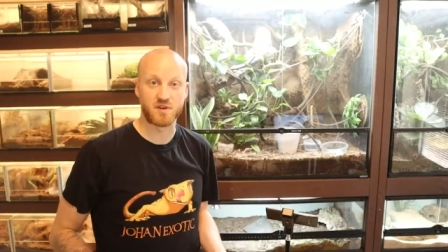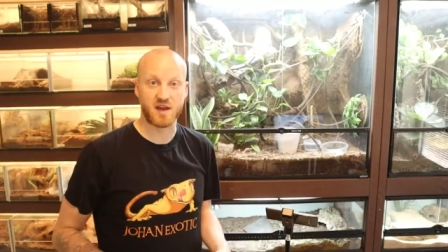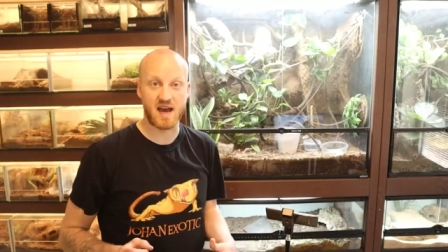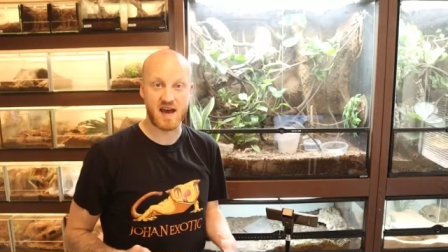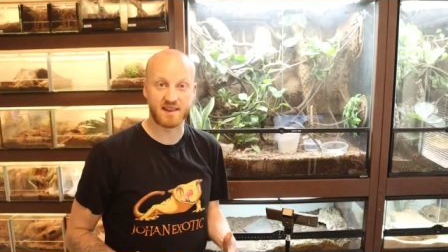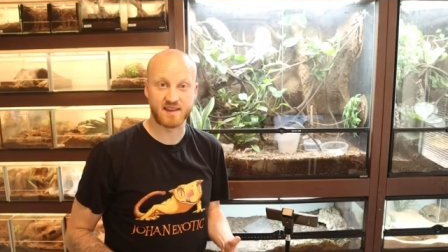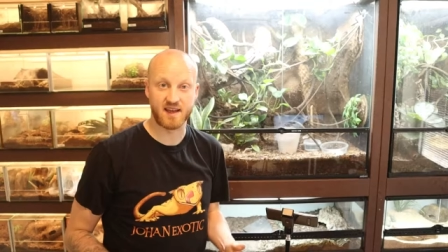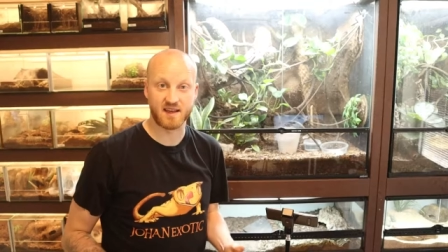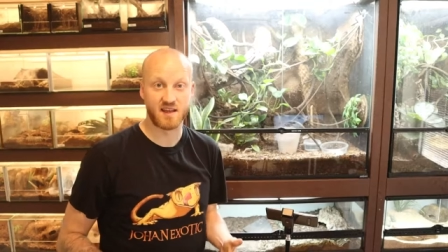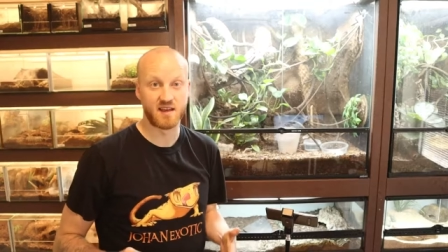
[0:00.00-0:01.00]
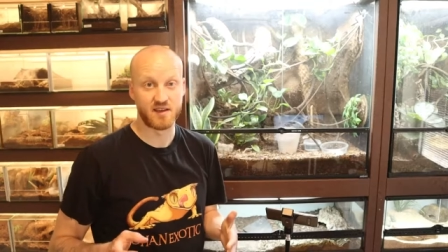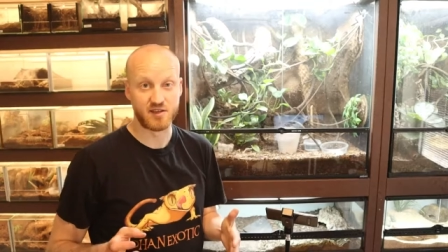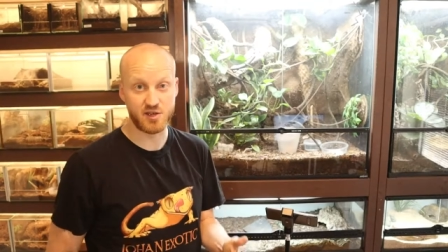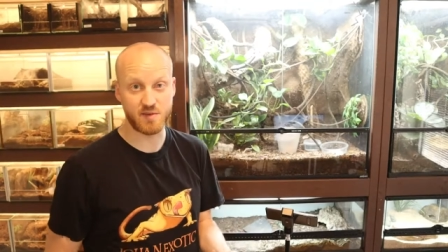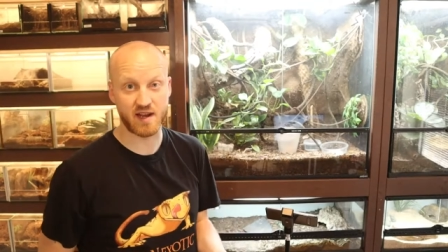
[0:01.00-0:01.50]
when you add the
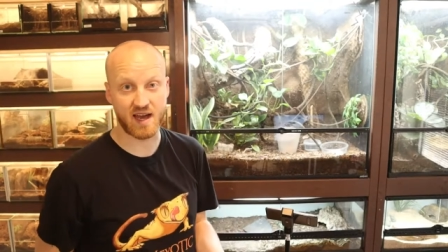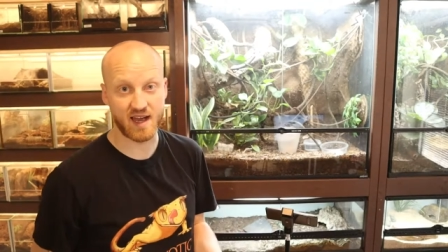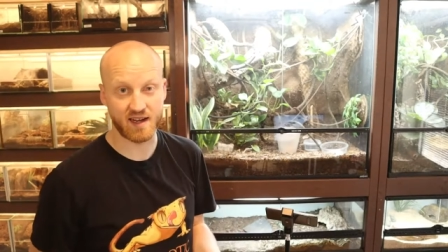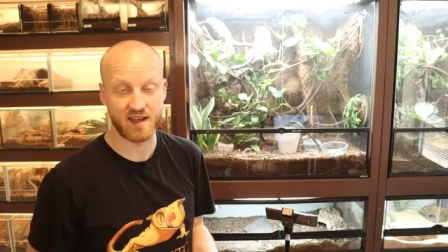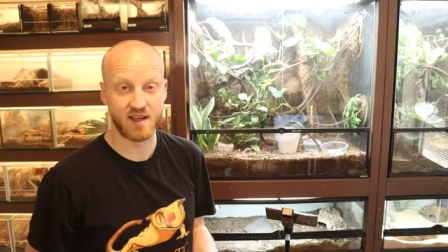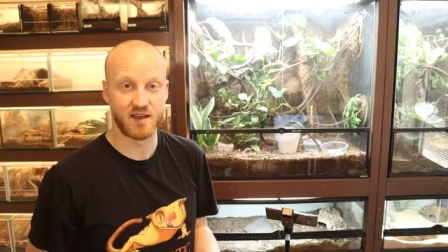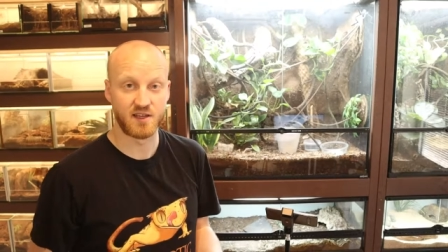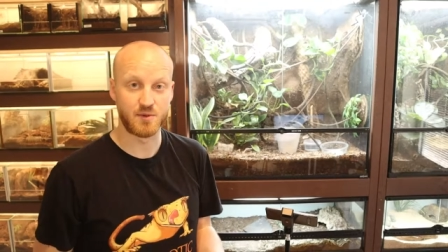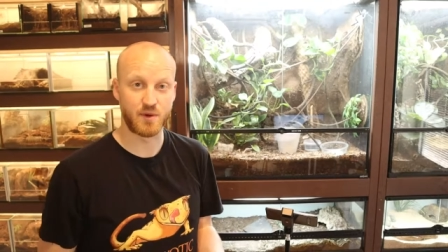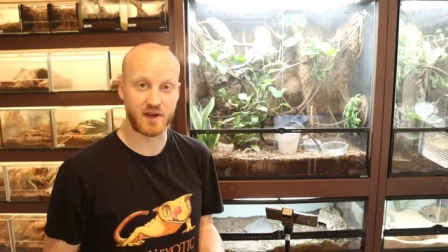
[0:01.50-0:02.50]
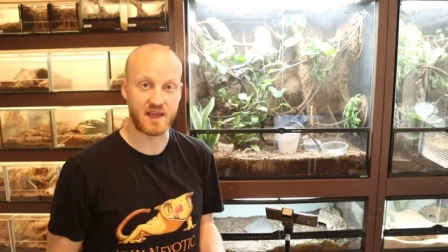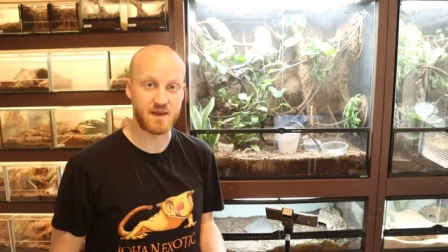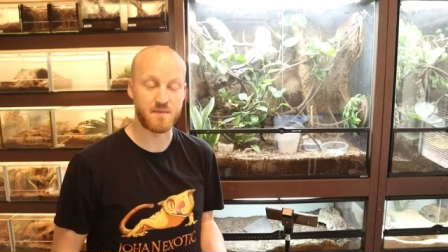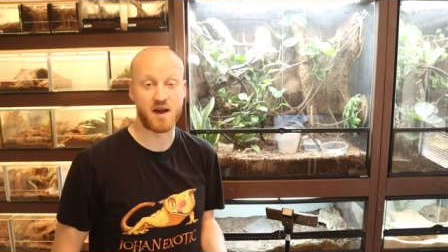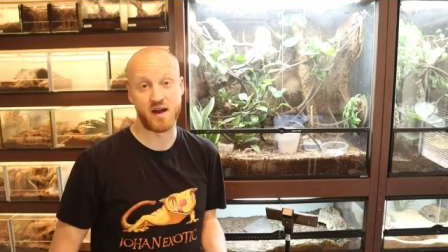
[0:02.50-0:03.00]
humid height you want a
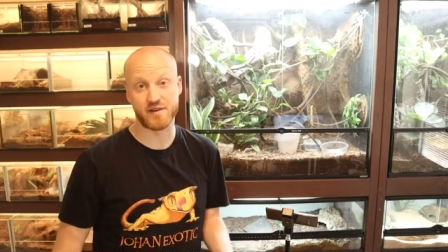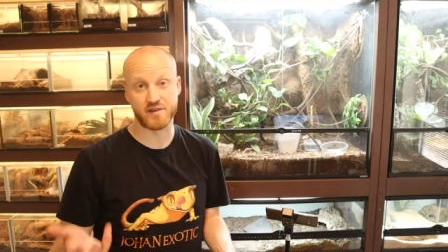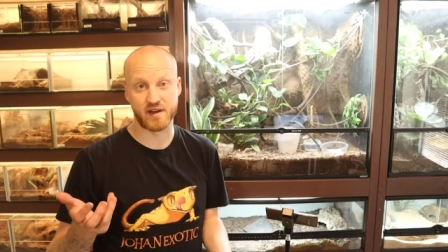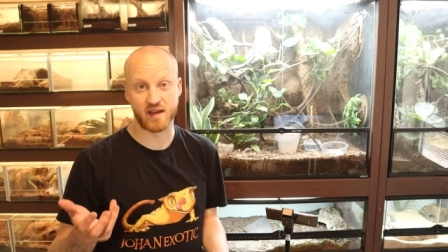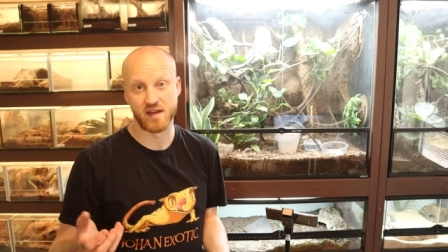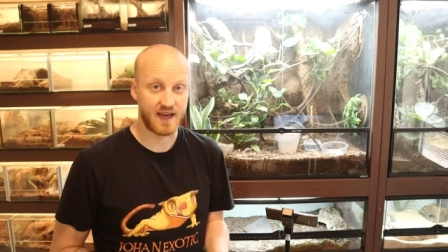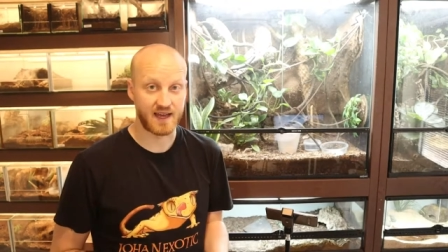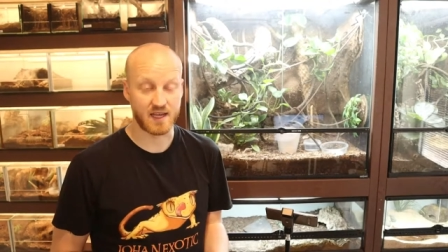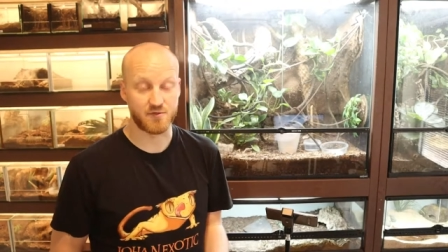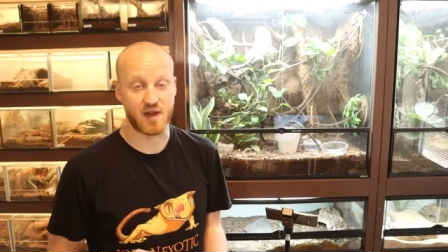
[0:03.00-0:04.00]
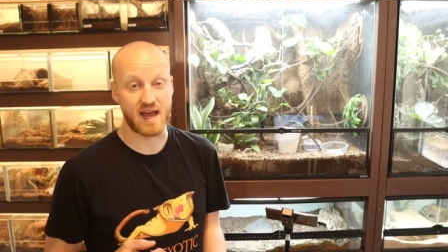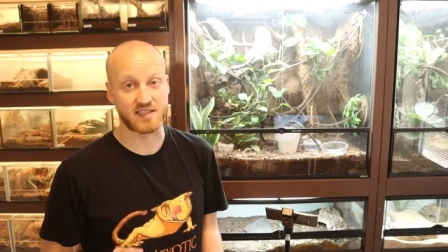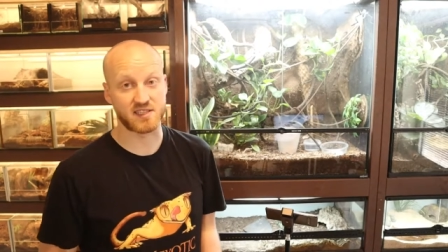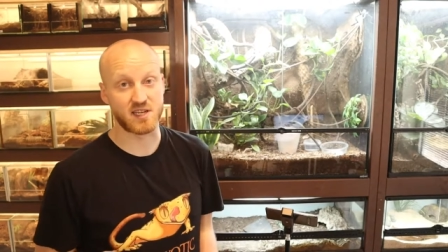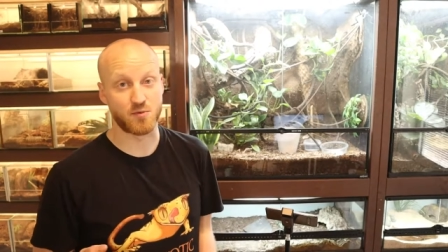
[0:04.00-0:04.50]
heat mat under it, and if you
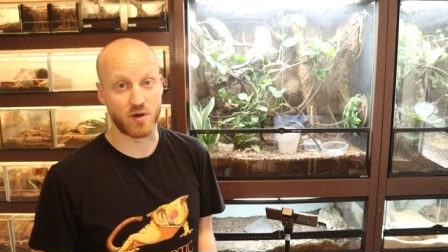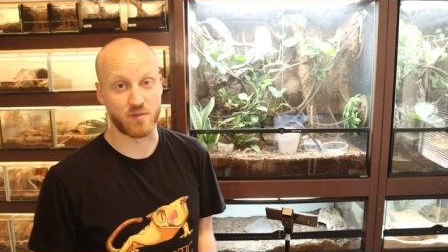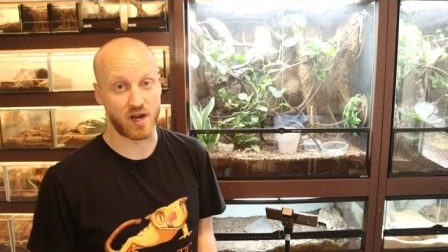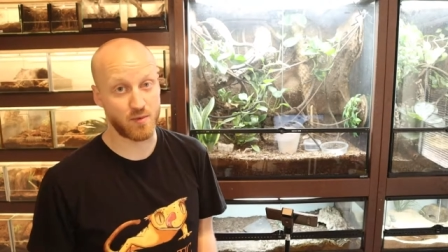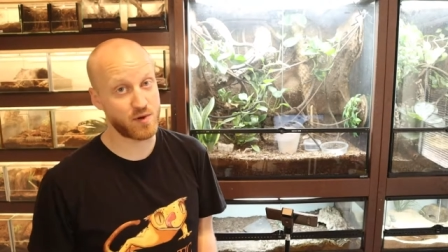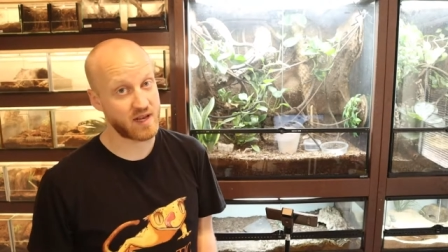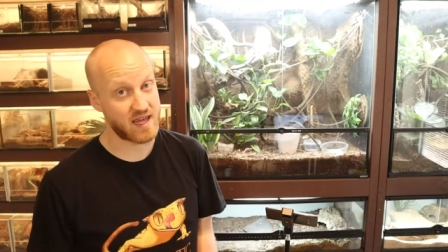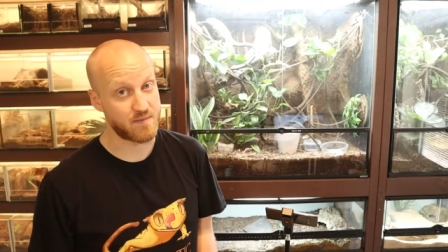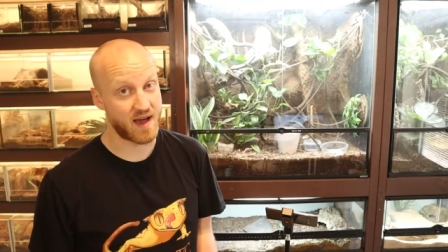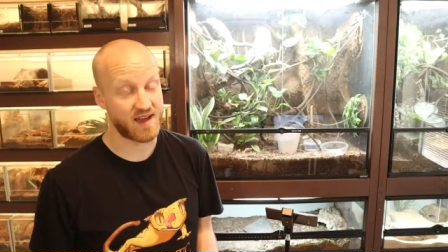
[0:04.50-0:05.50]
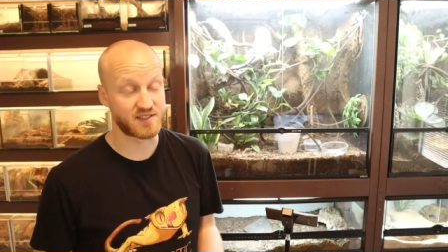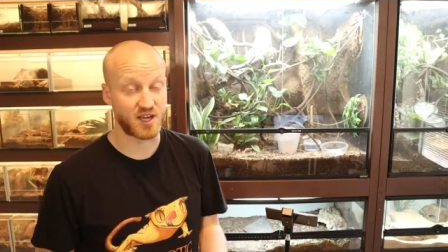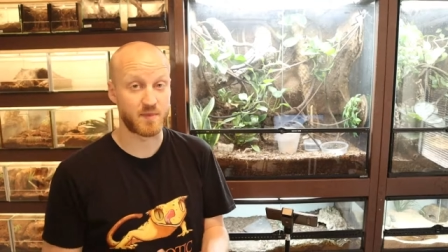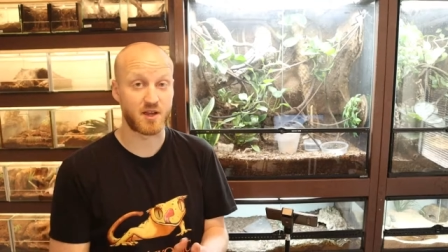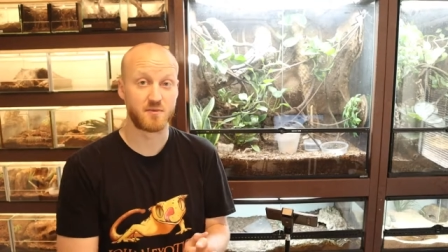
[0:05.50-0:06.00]
actually warm it up with a heat mat it's
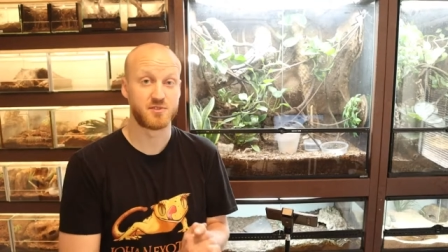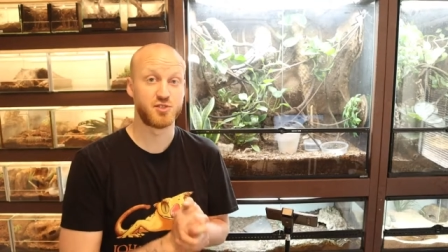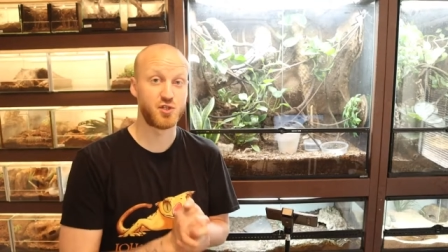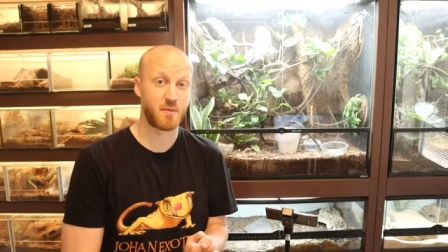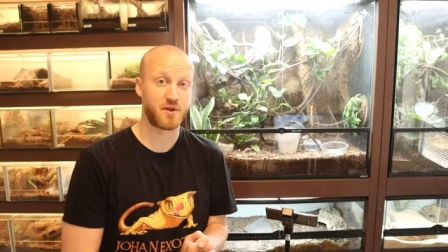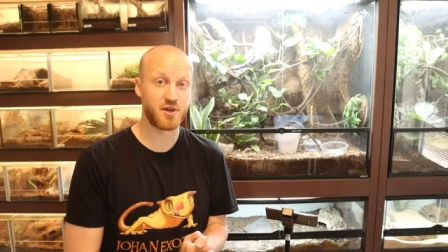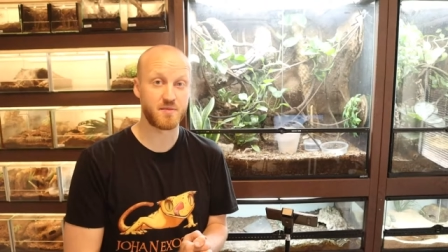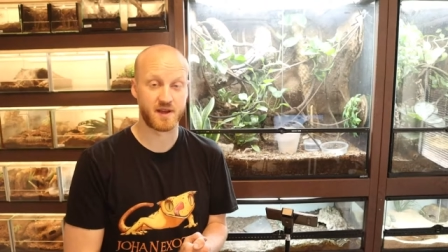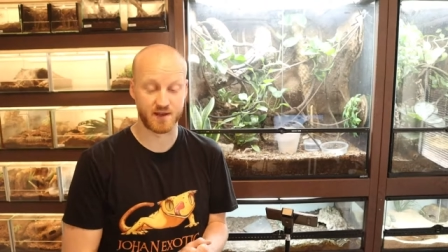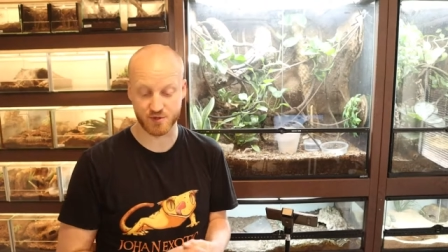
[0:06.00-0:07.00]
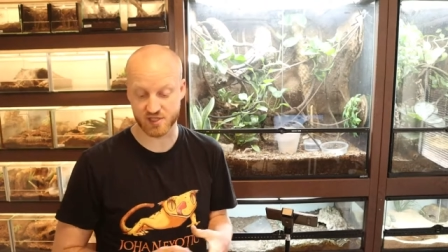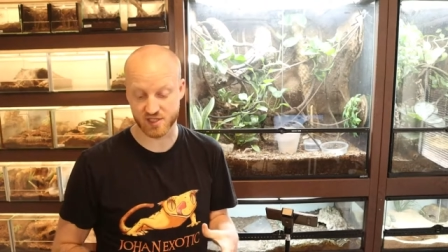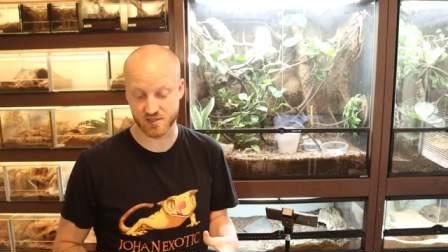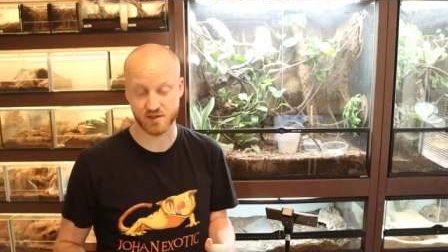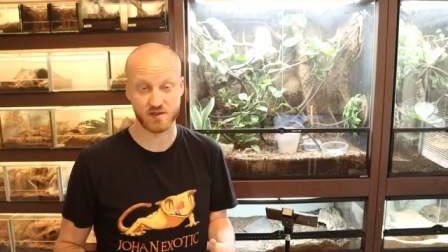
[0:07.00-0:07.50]
going to become super humid, which
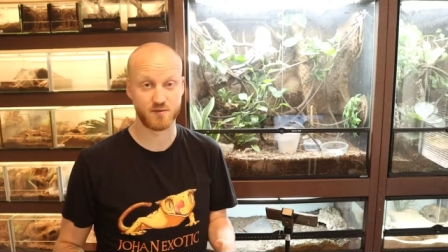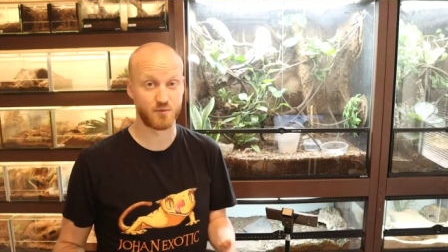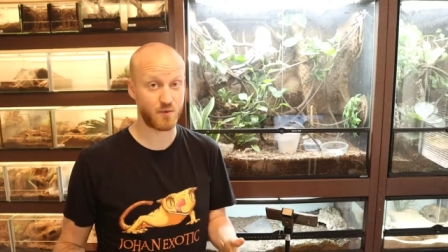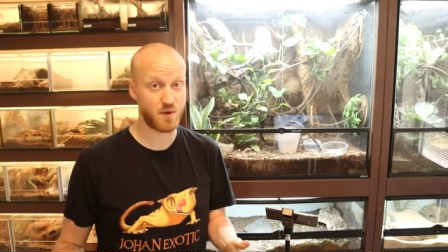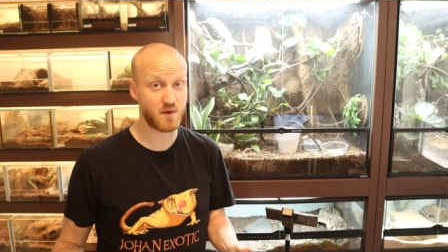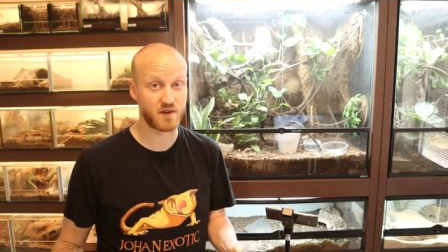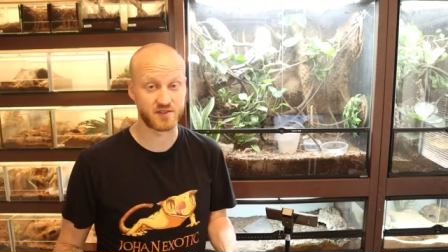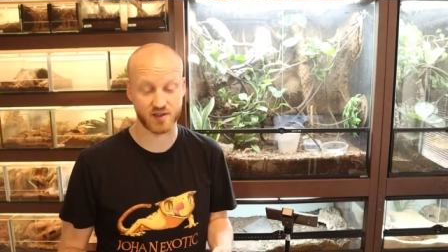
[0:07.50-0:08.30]
is what we want.